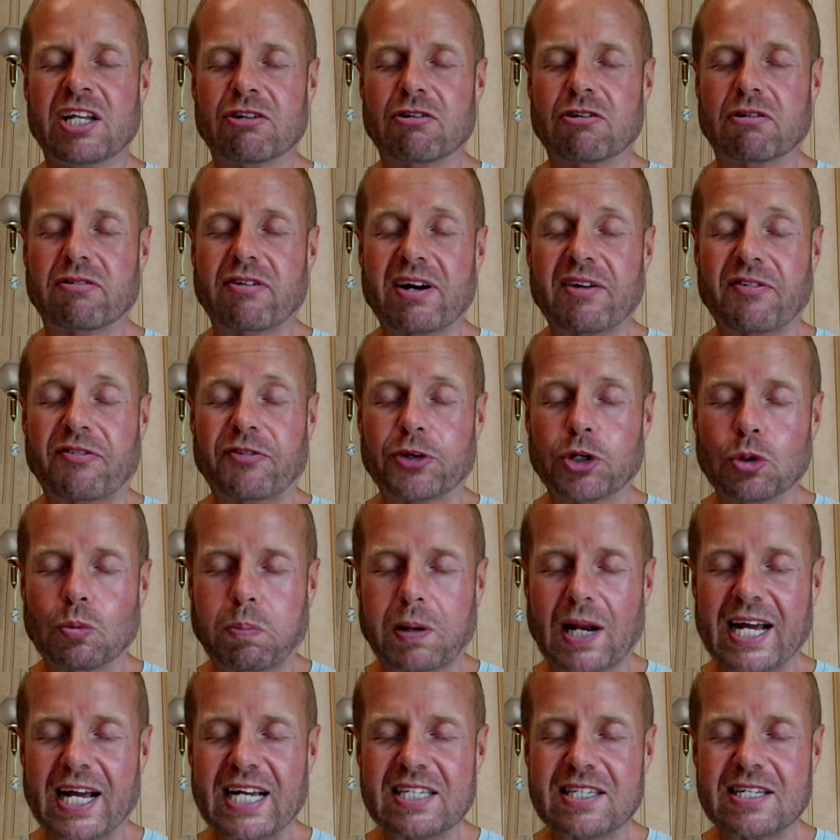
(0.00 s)
There are very few
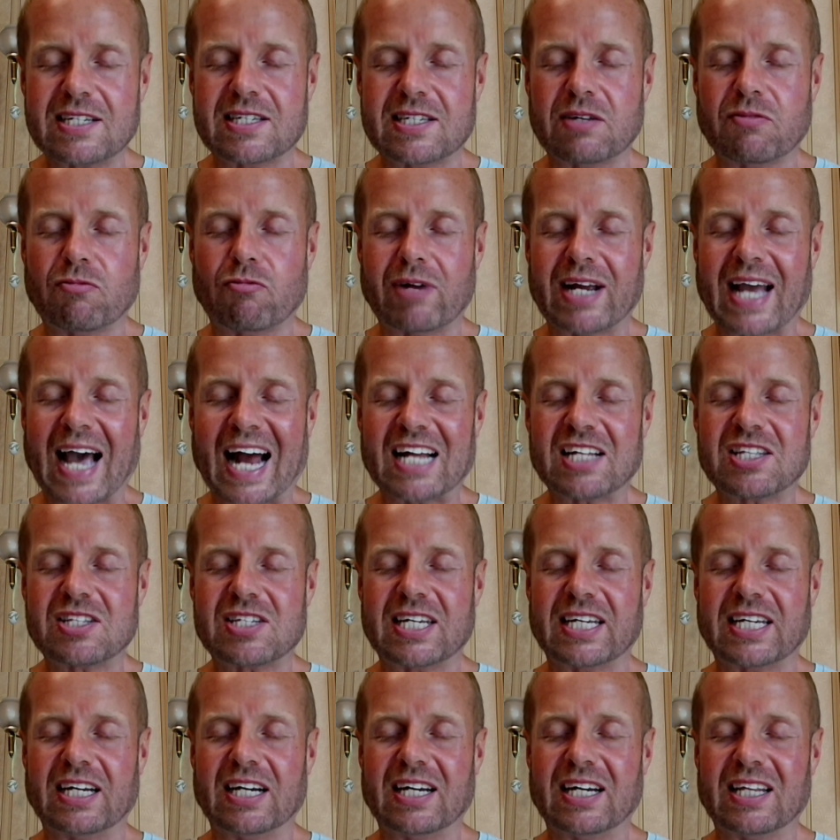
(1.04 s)
places in
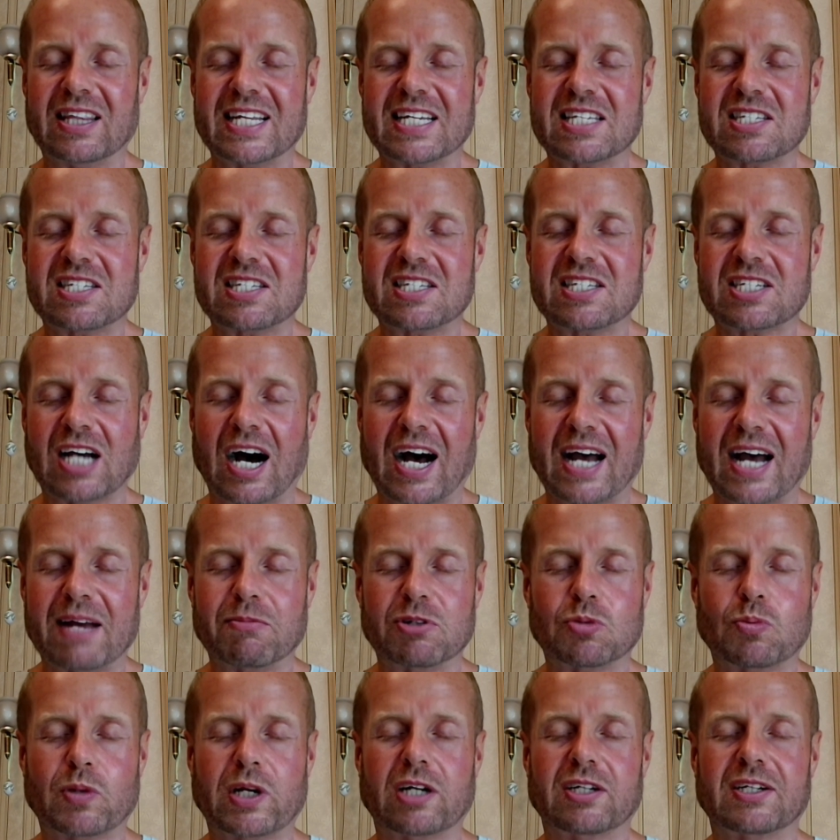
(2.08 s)
reality at this time, as
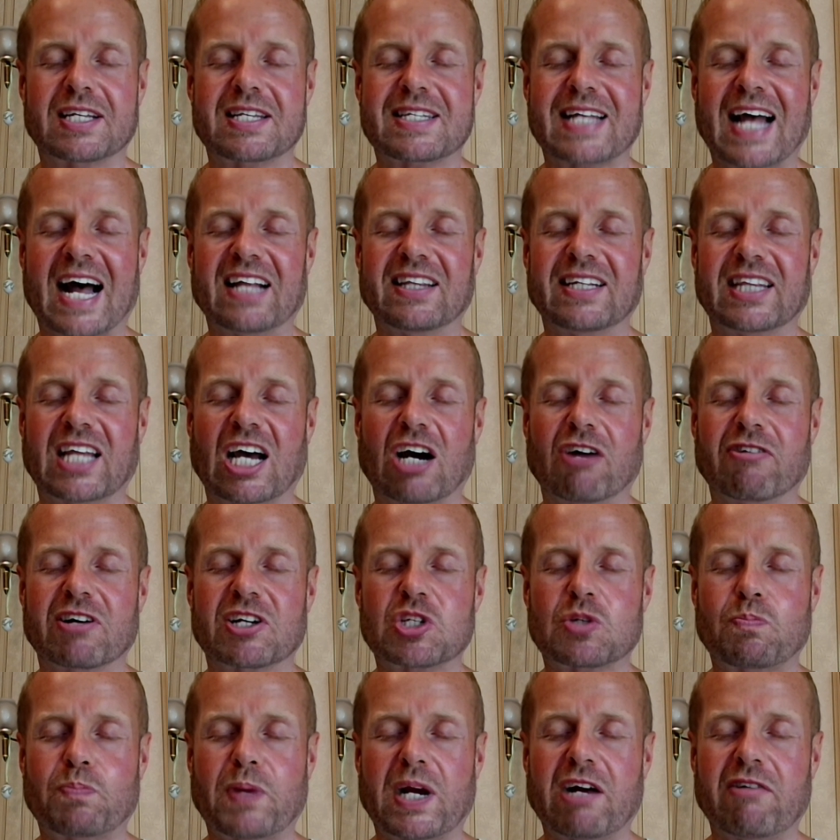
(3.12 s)
we understand it, that are
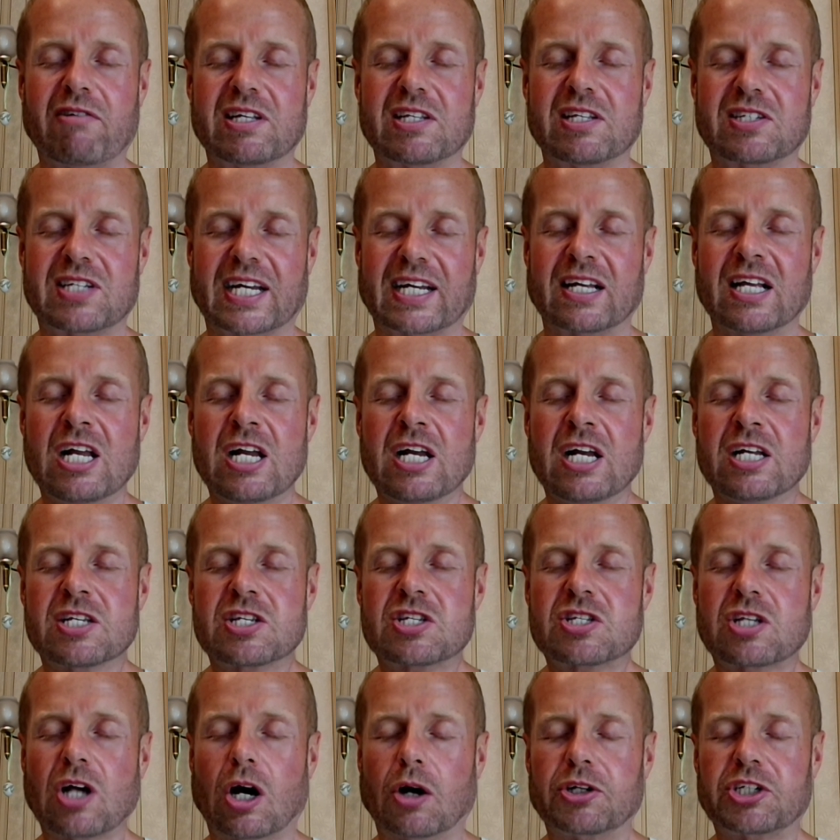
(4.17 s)
experiencing
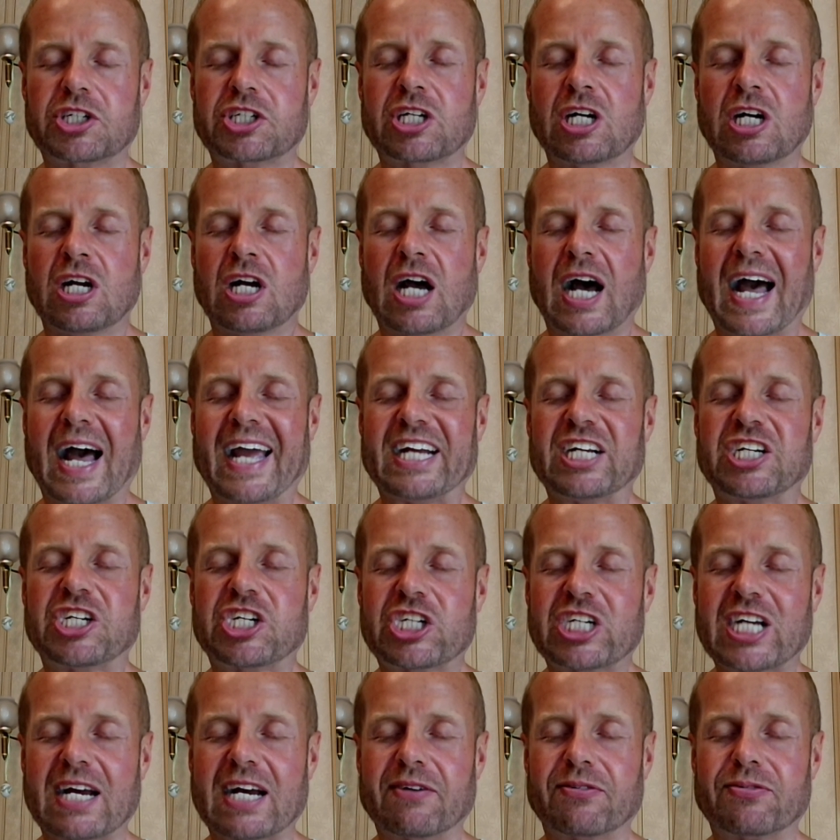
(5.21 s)
such a
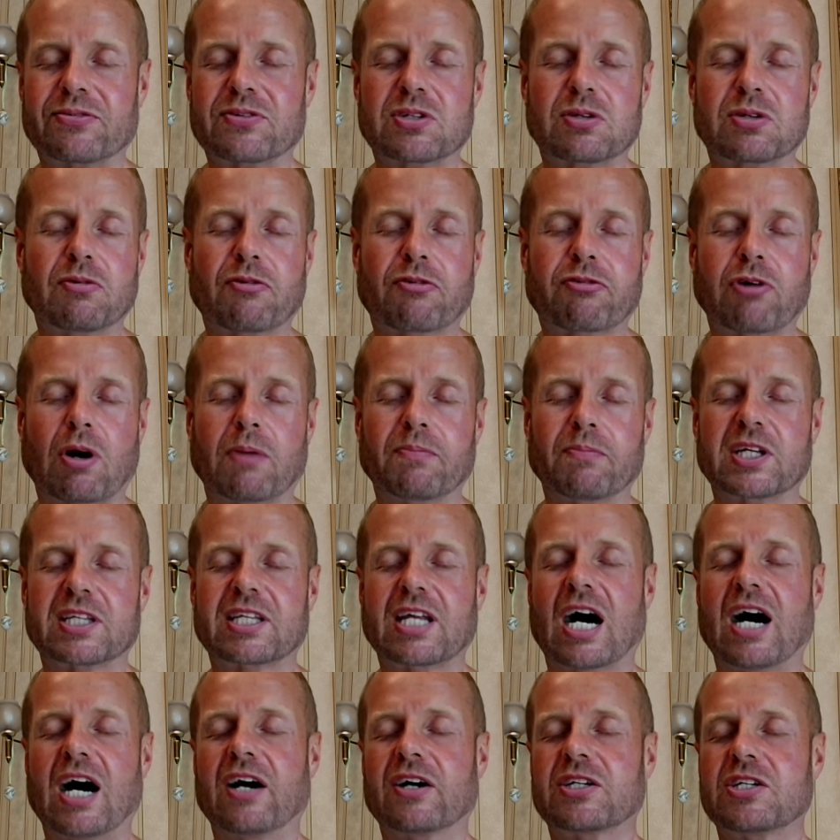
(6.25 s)
shift from the
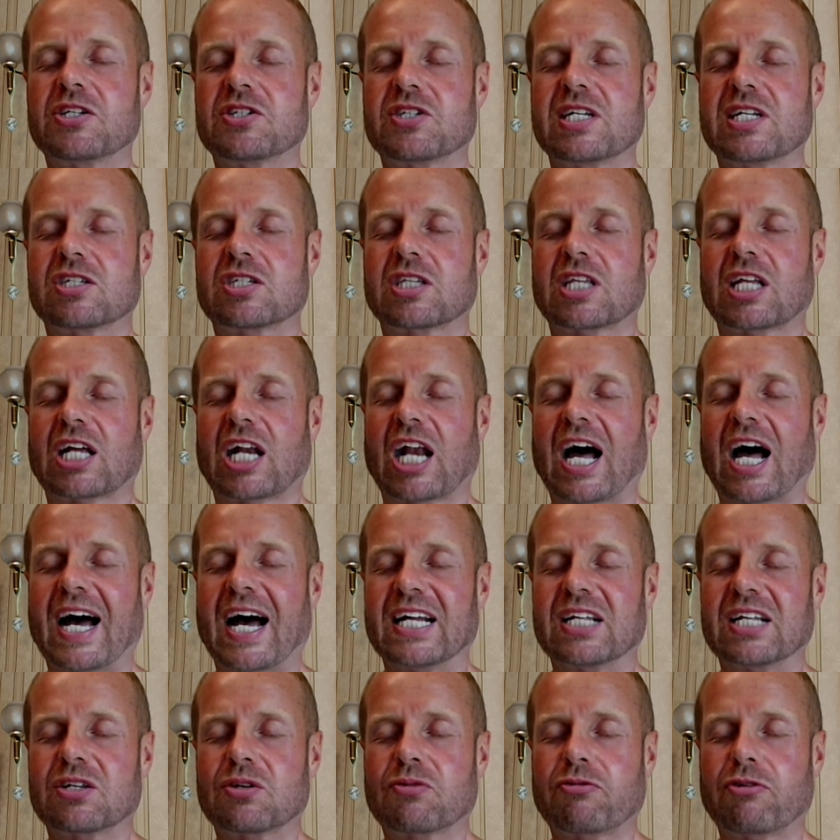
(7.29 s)
darkness into the
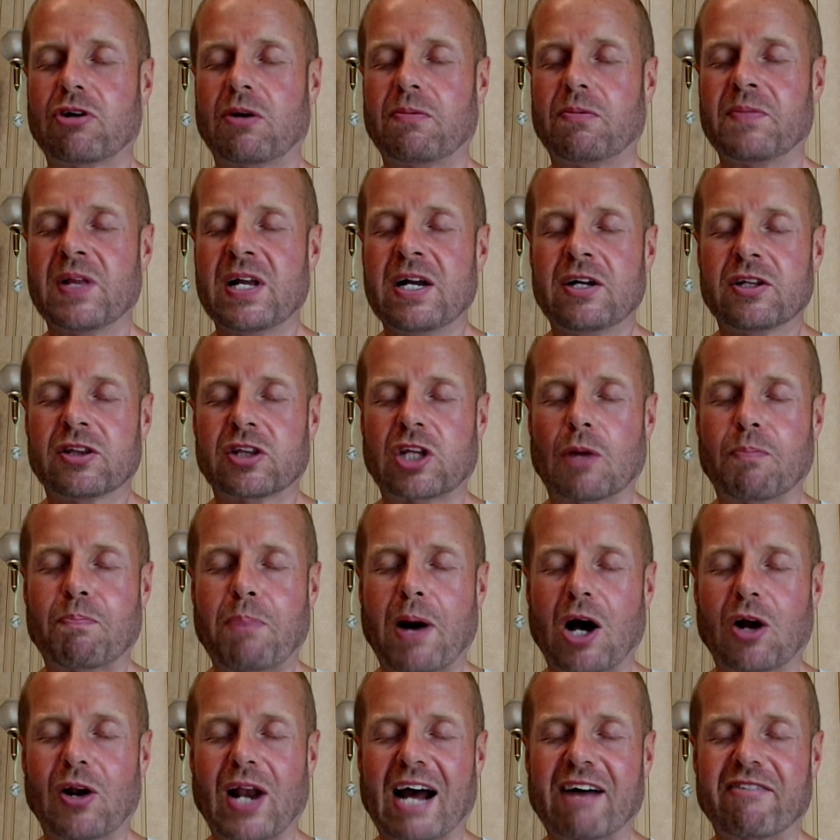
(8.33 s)
light, from the
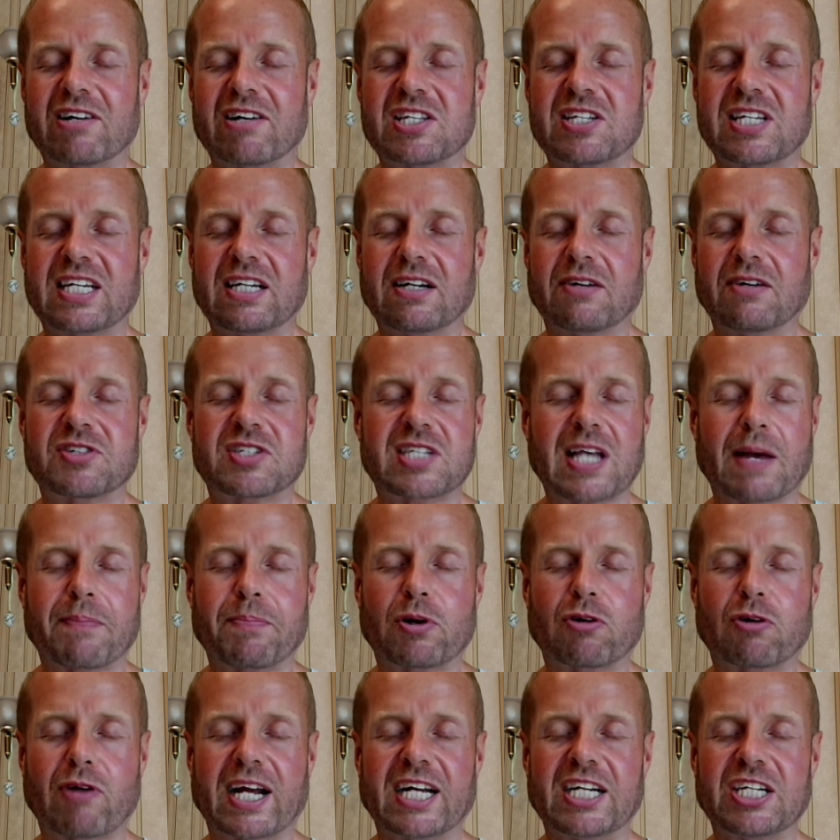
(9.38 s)
polarity of
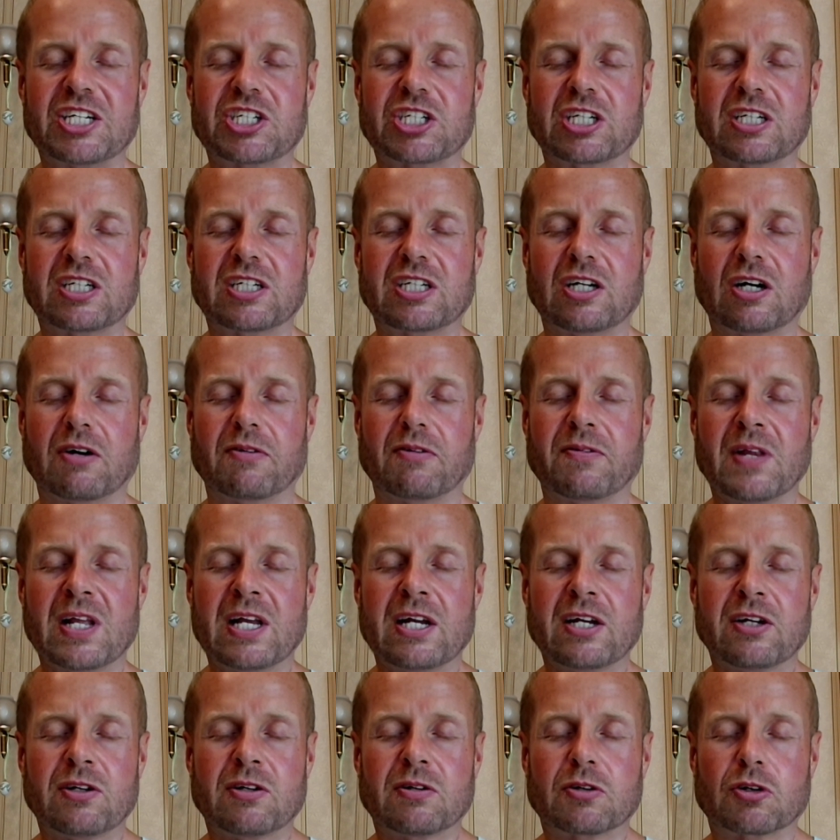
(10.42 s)
separation, of
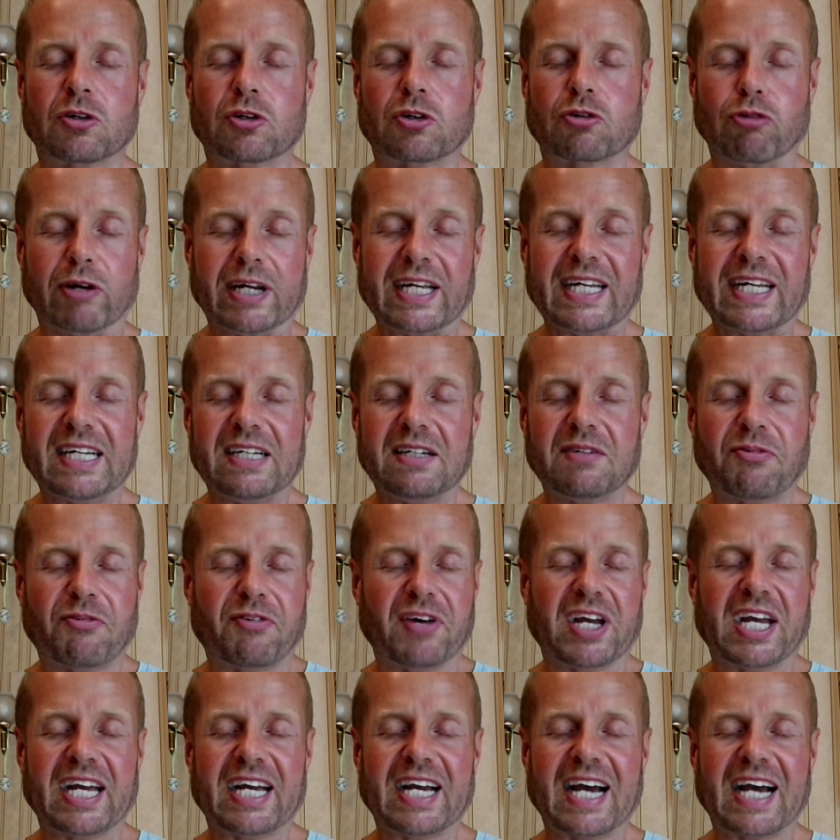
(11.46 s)
greed,
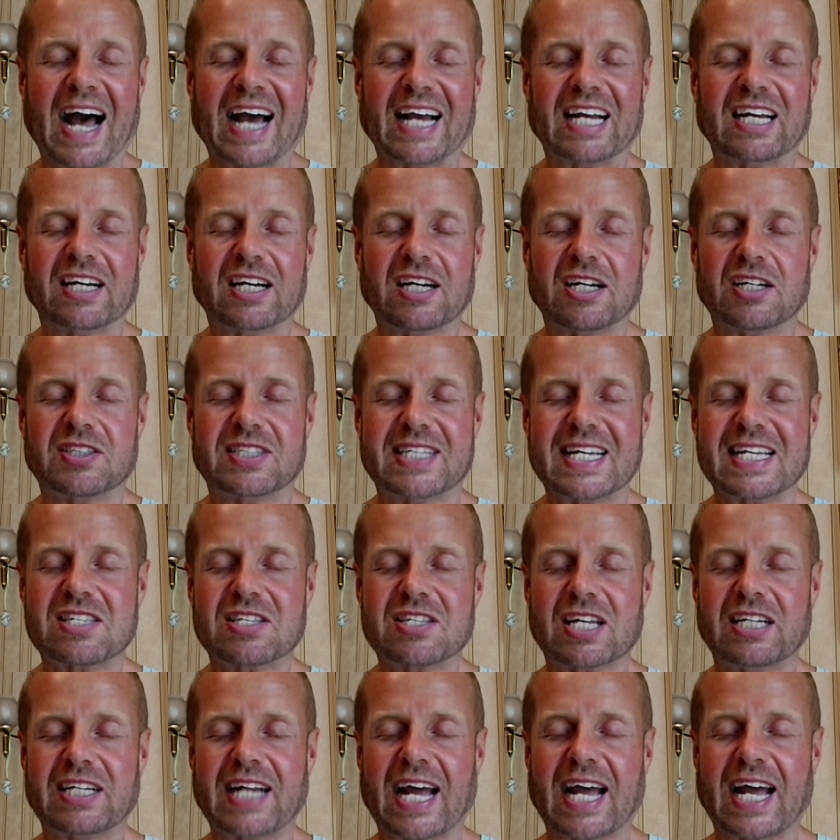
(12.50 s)
fear, anger,
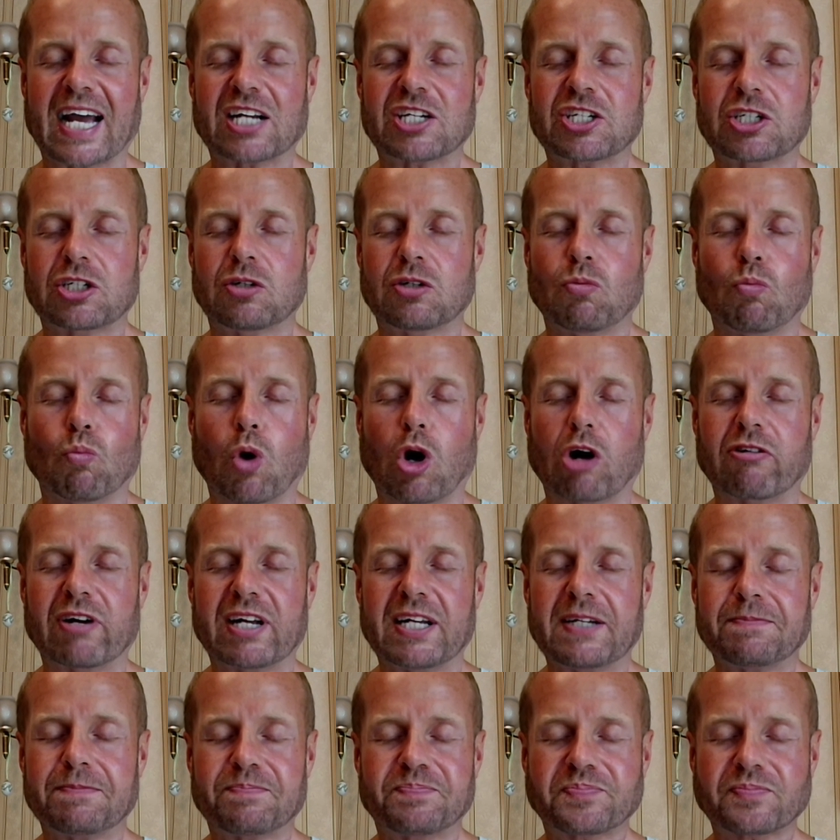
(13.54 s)
disconnection,
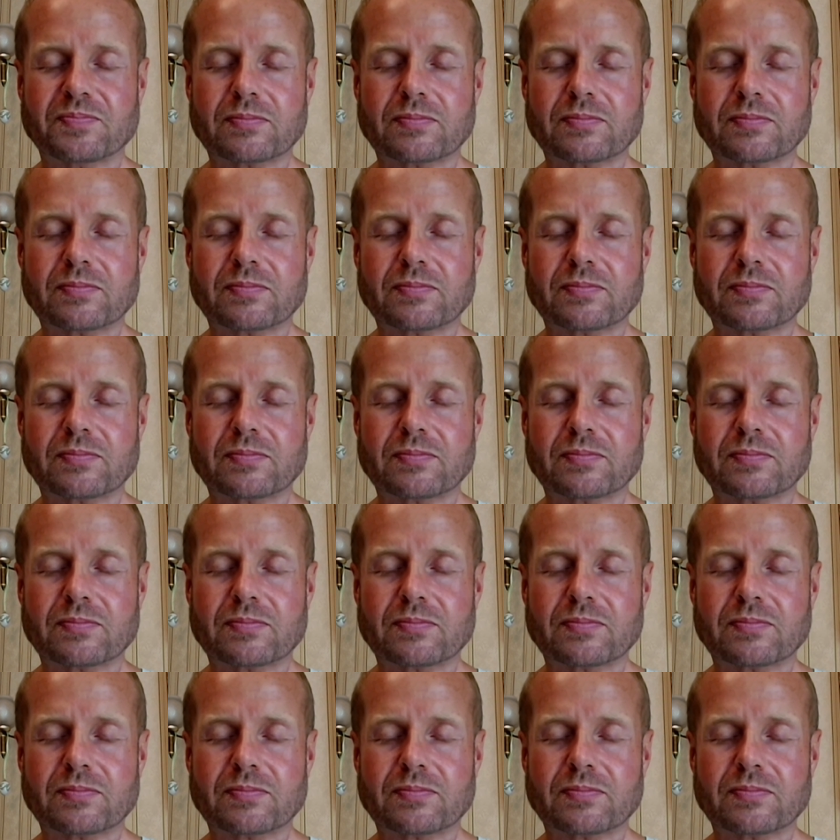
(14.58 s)
worry,